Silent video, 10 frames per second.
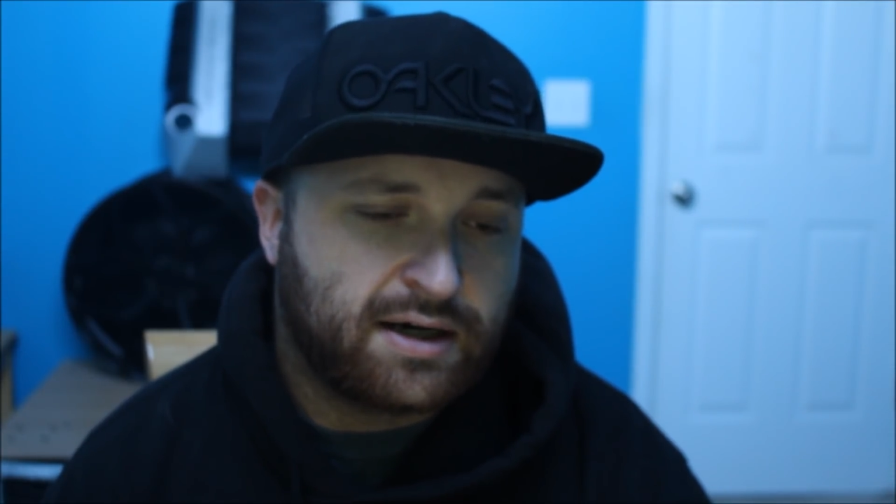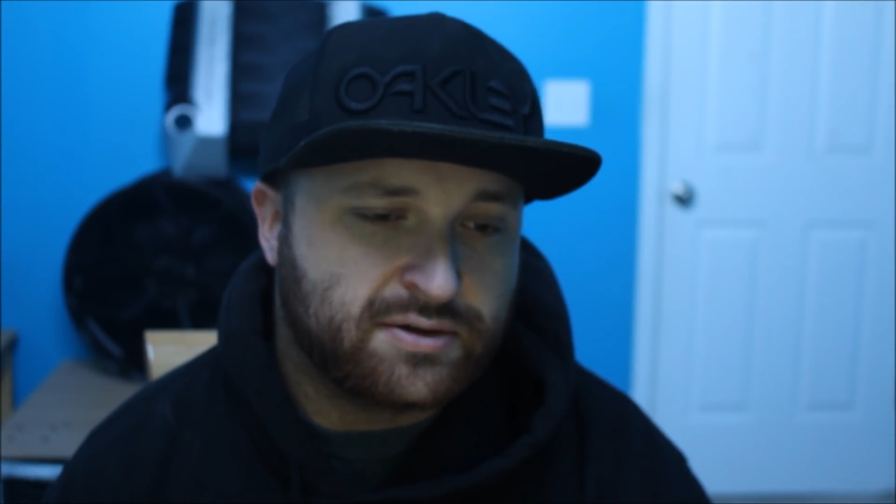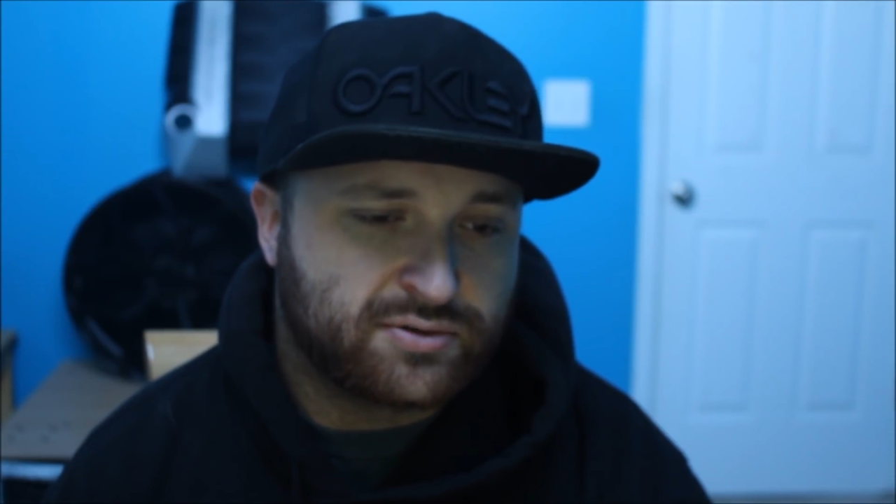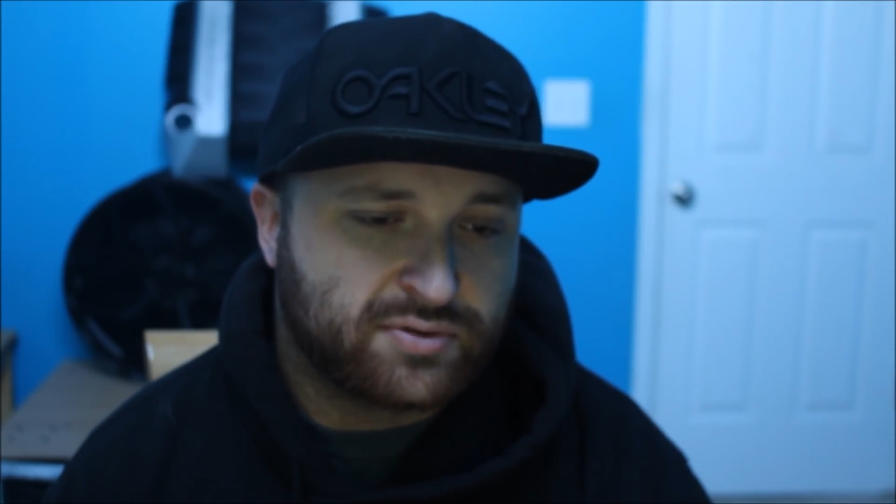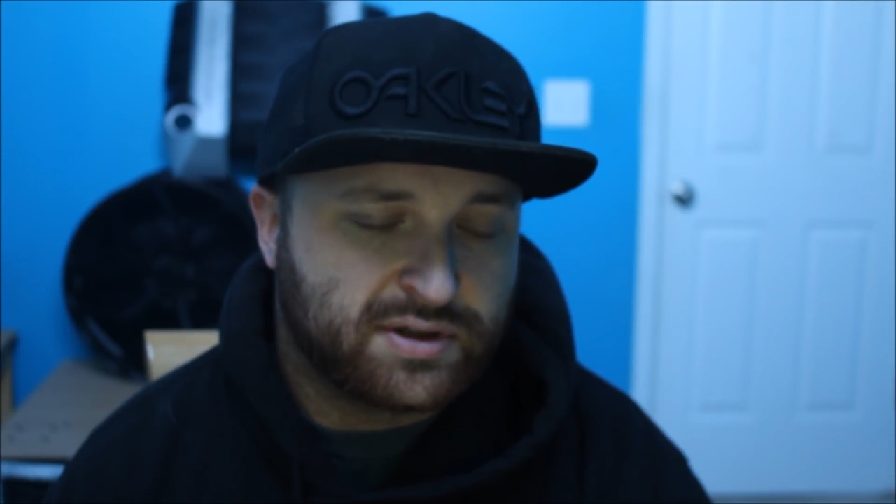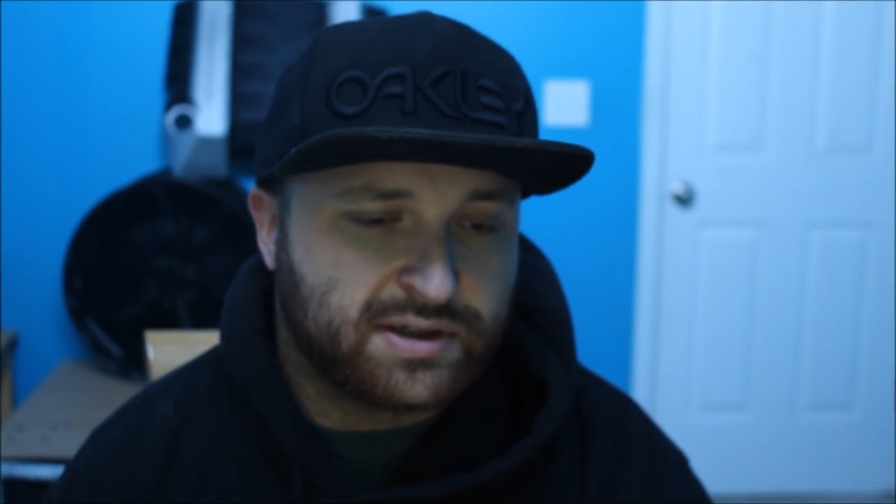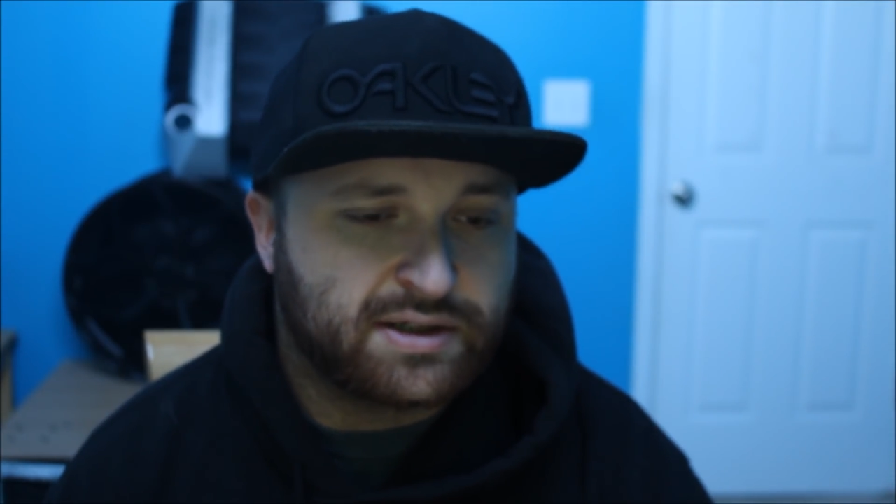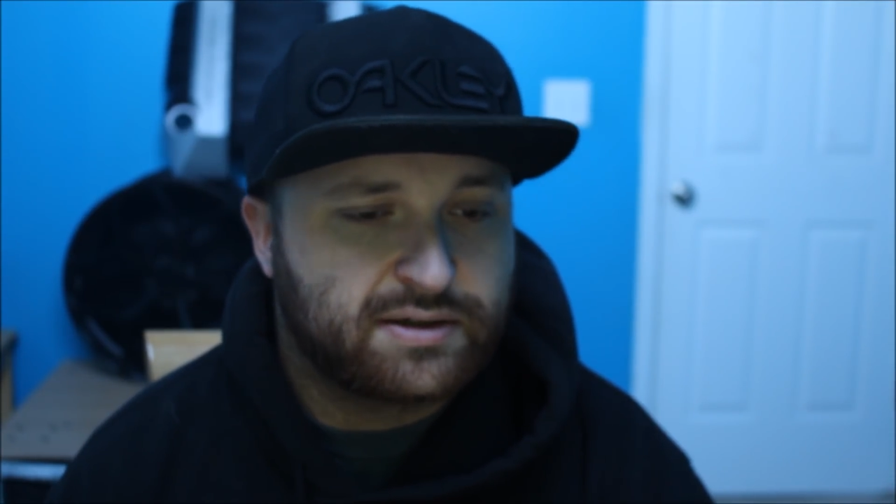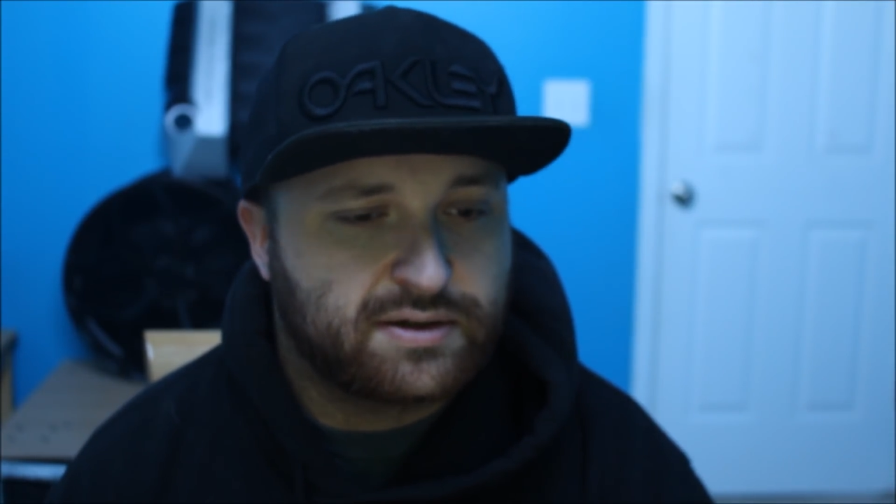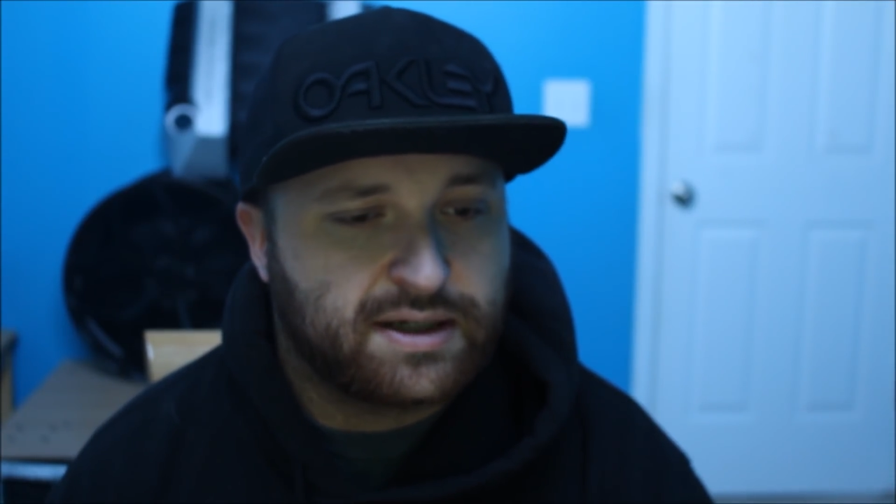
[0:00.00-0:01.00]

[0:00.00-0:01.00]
was really